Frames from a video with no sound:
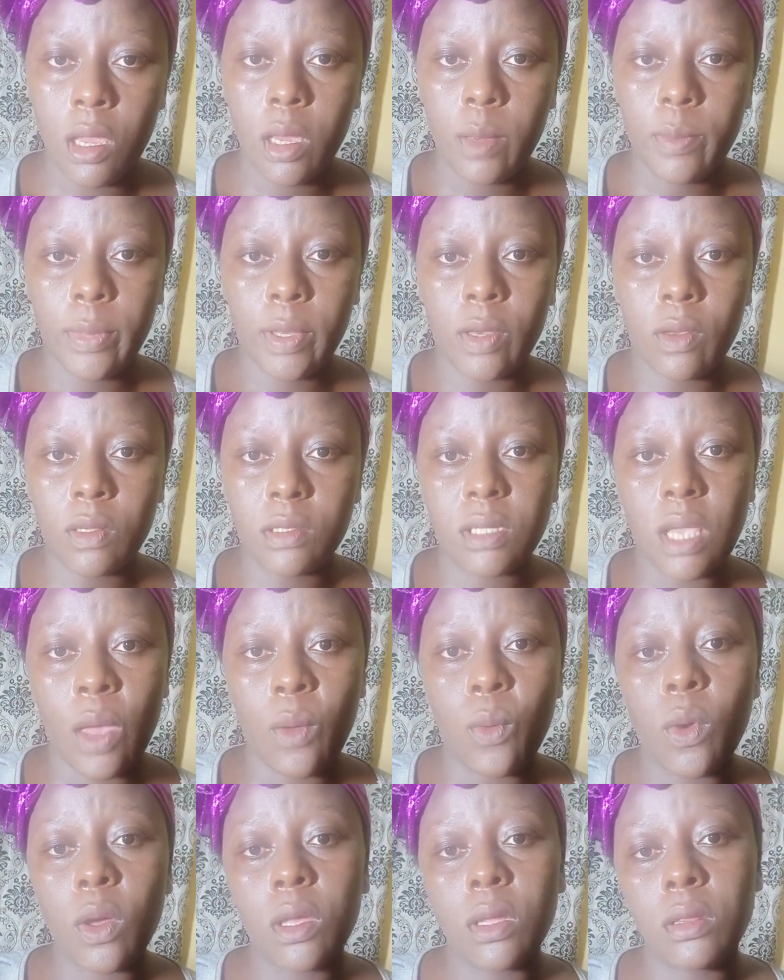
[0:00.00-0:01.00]
because I
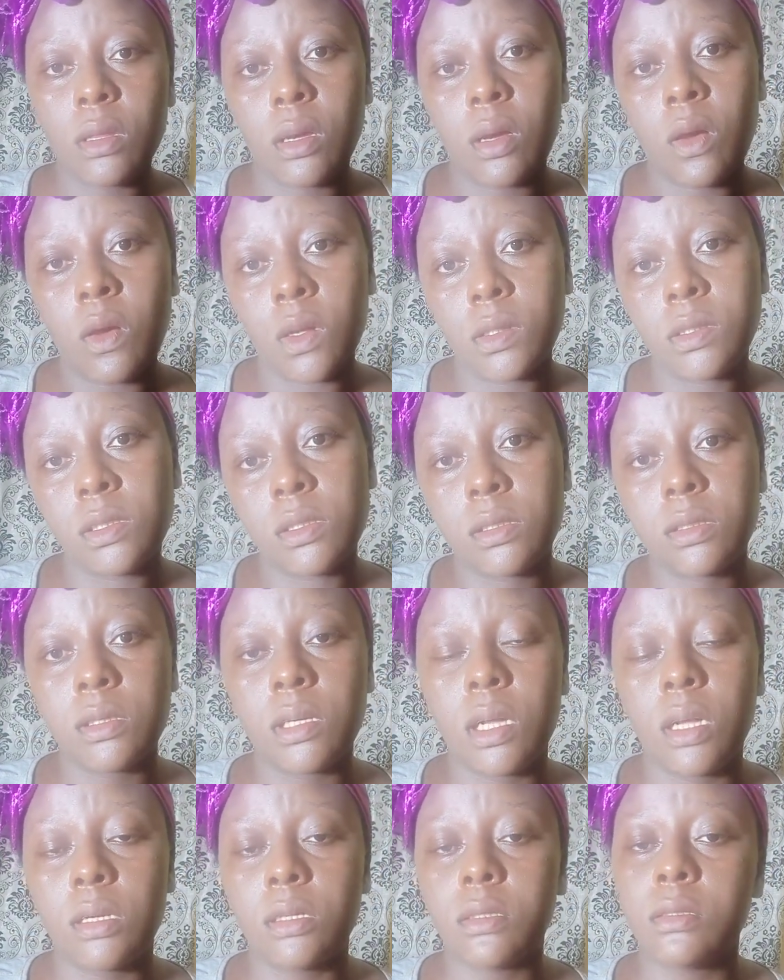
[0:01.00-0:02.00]
work in the courts,
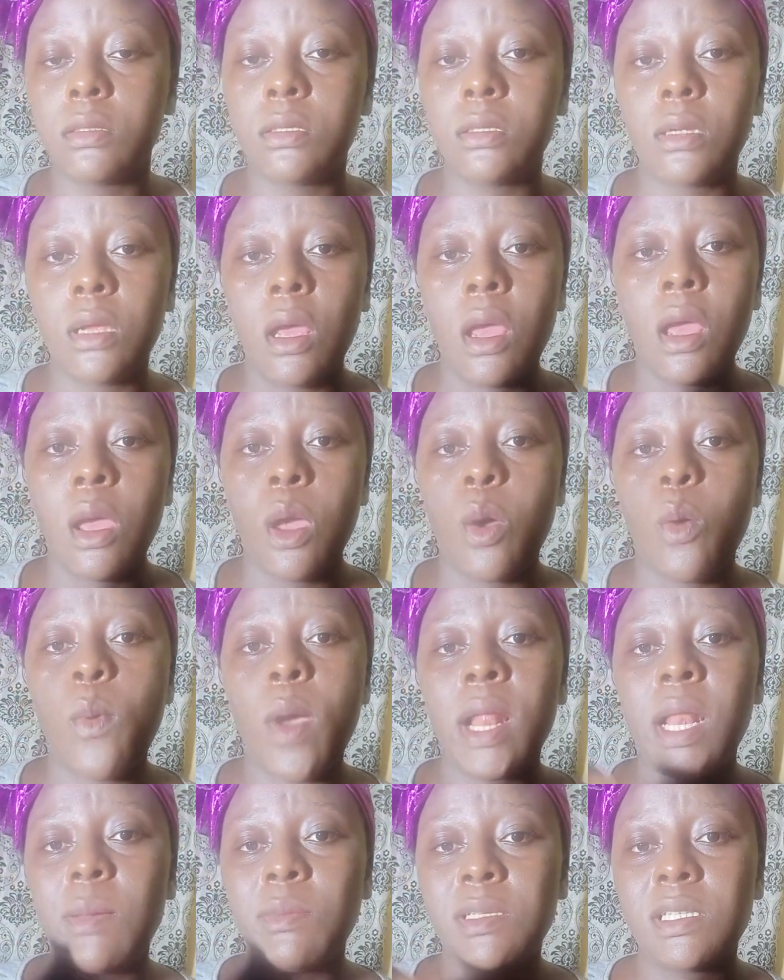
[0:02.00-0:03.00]
and
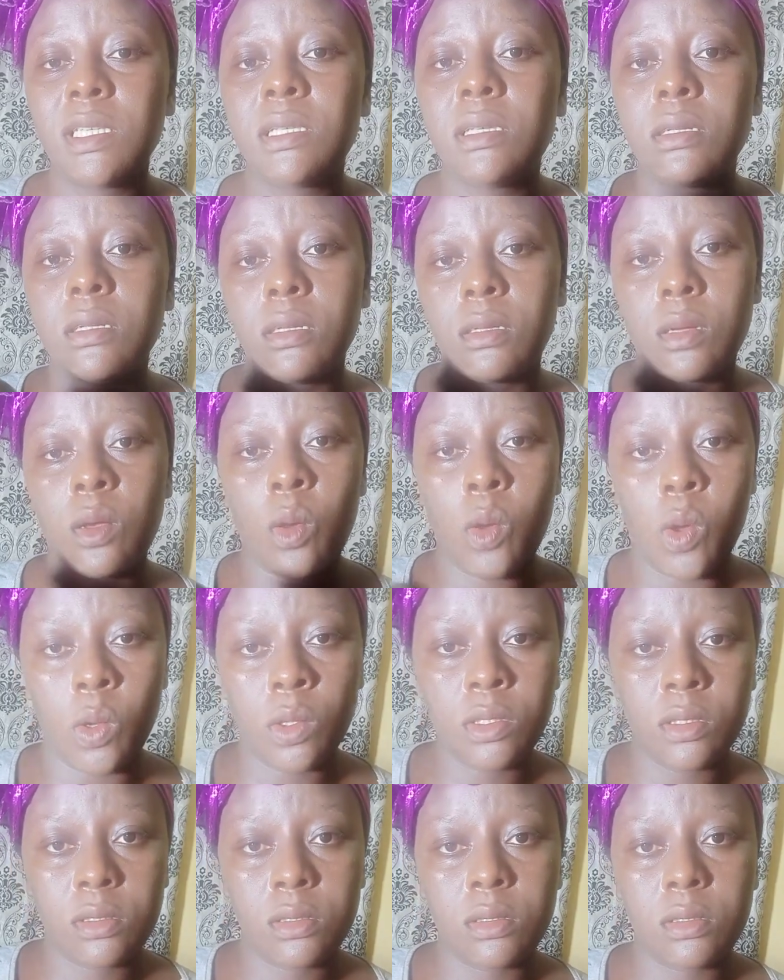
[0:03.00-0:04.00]
while I'm in
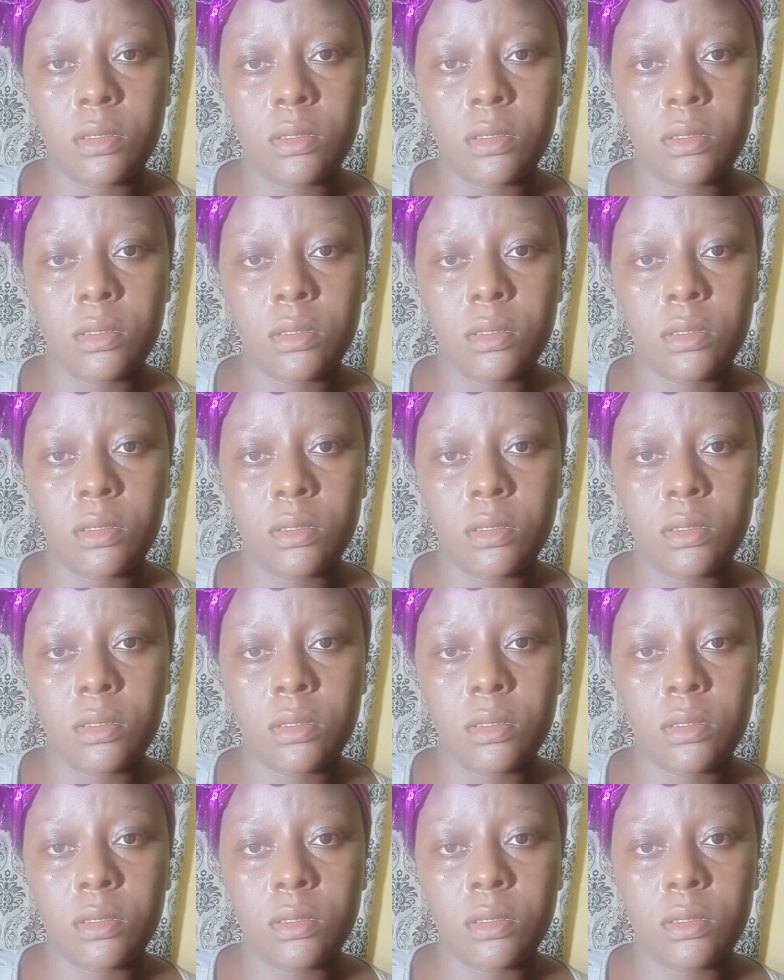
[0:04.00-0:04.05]
court,